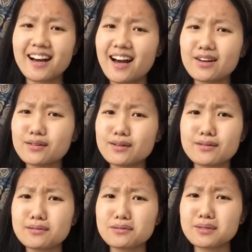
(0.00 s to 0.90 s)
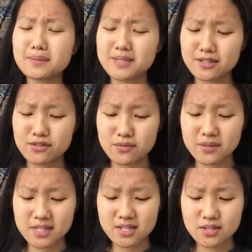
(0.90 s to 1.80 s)
I don't know what would really be different
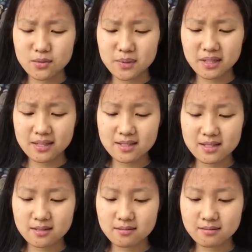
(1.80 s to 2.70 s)
with these two, but let's...